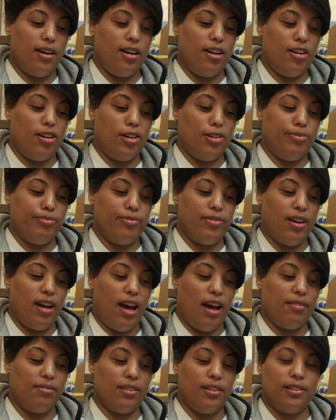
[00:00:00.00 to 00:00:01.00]
um,
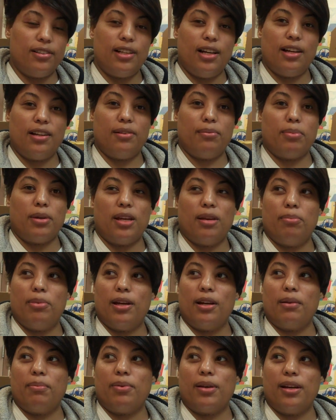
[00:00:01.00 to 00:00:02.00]
I've learned how to be a
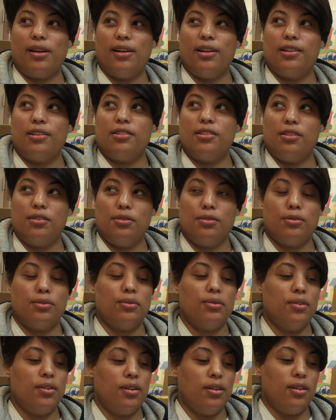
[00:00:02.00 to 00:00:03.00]
better parent too.
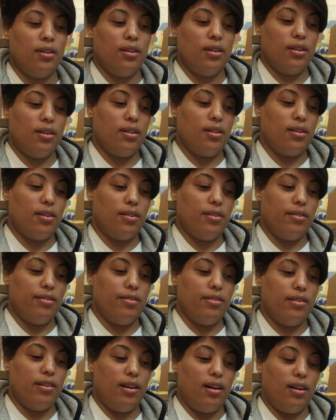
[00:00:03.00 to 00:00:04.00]

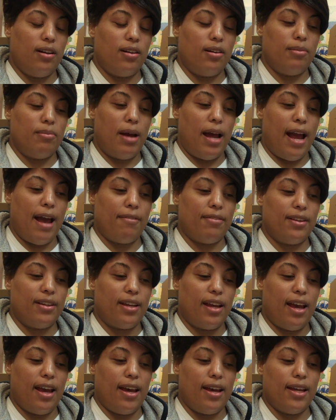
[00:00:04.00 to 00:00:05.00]
Um, I
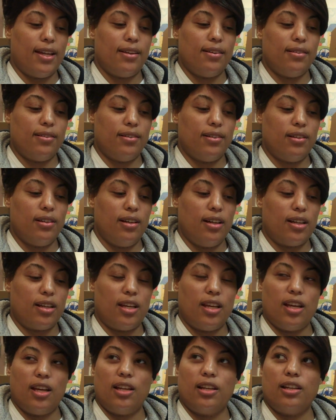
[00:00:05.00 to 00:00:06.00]
haven't had a
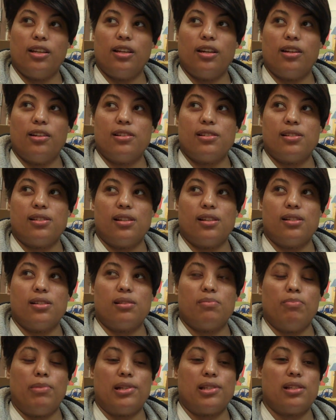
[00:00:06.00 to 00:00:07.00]
kid in here
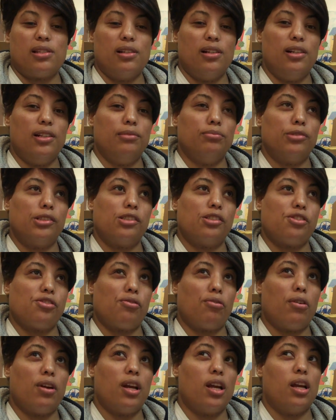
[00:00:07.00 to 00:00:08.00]
since my son was
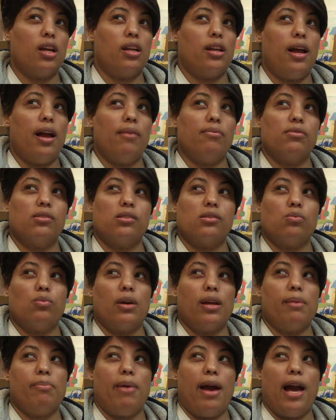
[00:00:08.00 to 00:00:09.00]
three, and that was
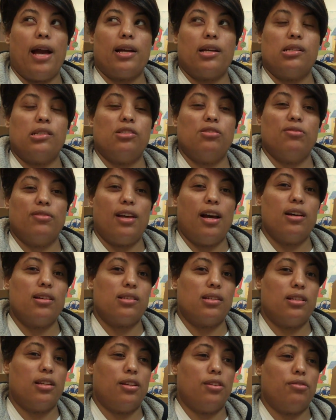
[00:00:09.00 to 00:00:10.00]
way back in
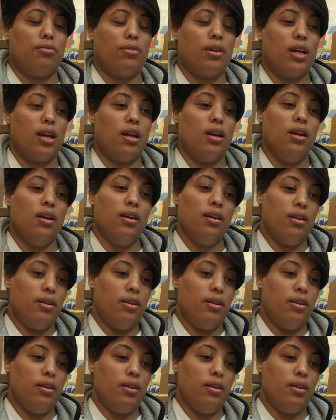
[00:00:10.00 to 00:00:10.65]
2003.